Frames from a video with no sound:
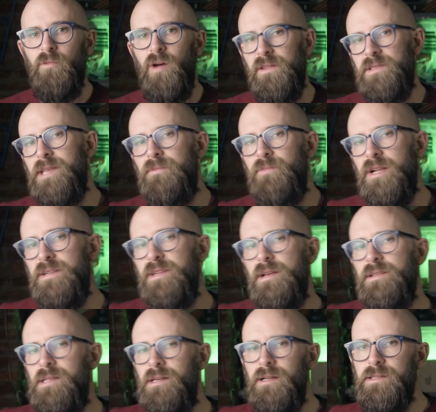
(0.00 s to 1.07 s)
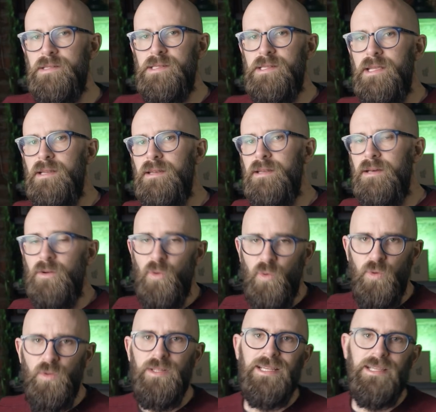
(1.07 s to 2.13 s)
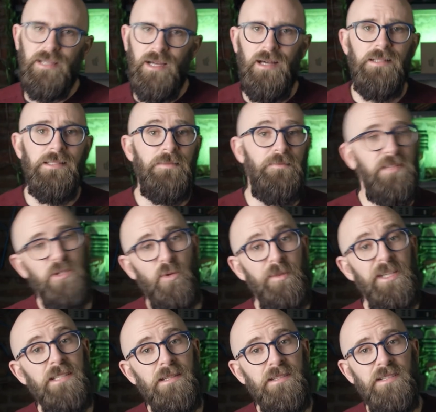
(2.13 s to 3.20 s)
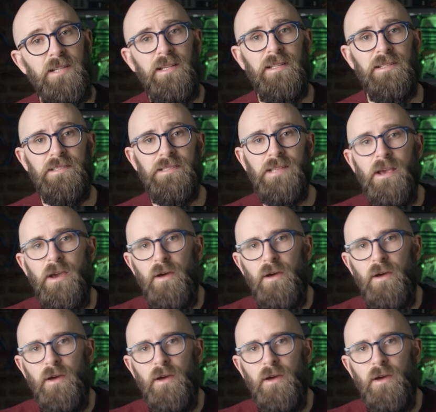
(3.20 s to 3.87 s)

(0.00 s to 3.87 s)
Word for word: while the same ratios aren't seen at all in cars? It's all because of chickens.